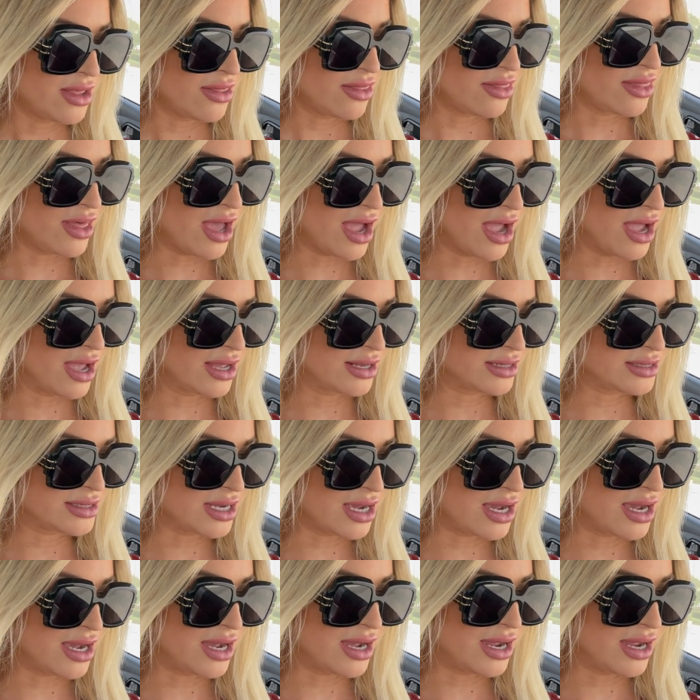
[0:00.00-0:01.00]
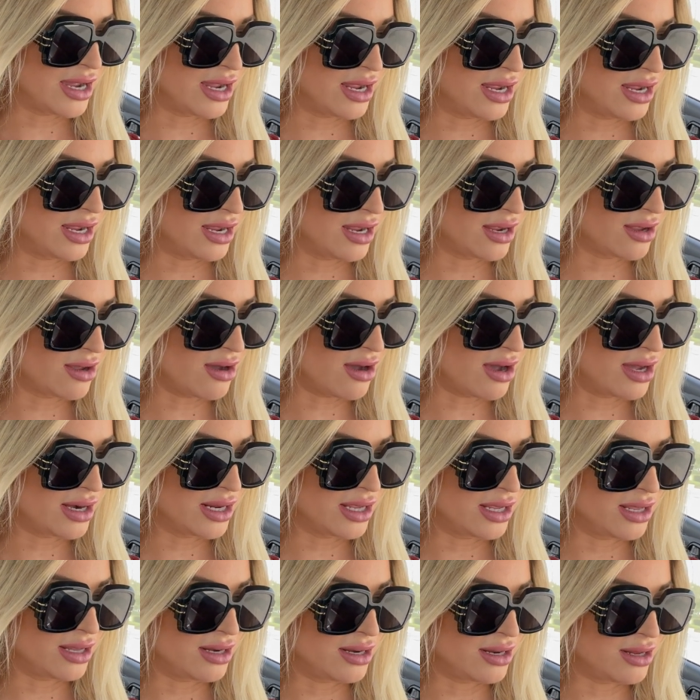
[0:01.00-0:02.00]
that I got
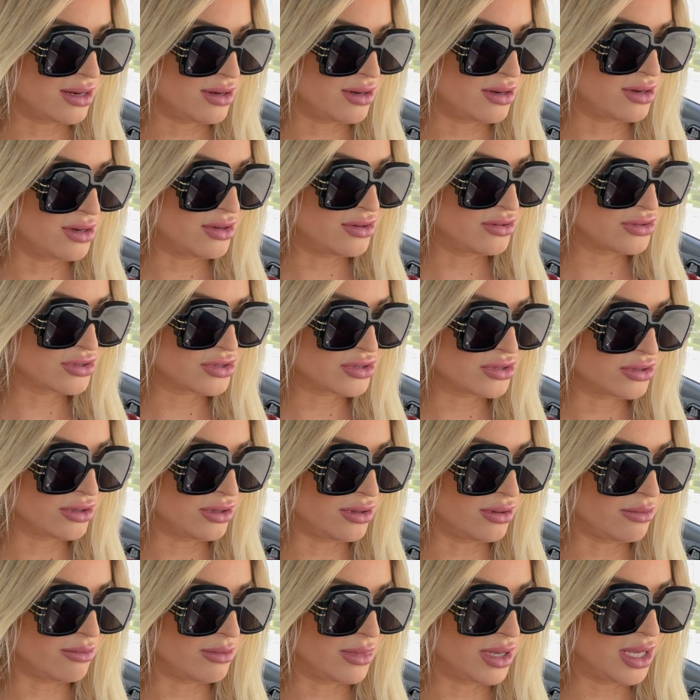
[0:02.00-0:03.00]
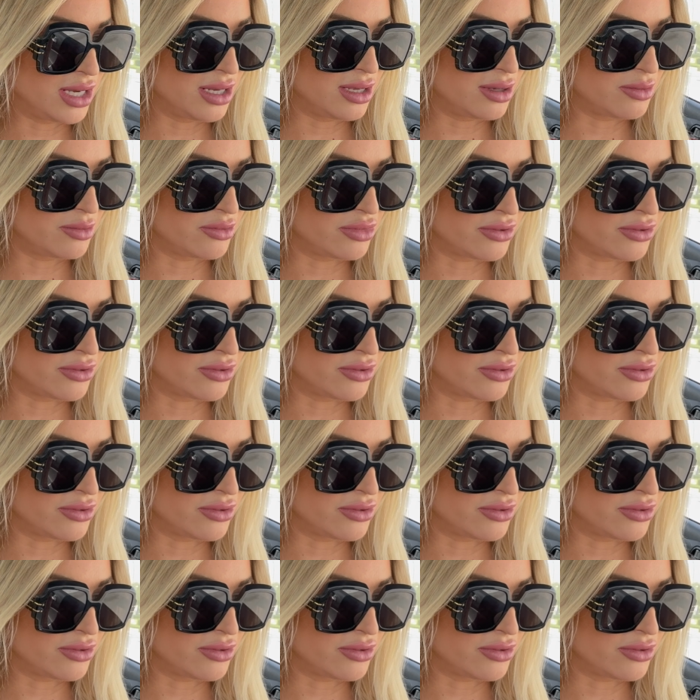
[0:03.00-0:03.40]
in neutral medium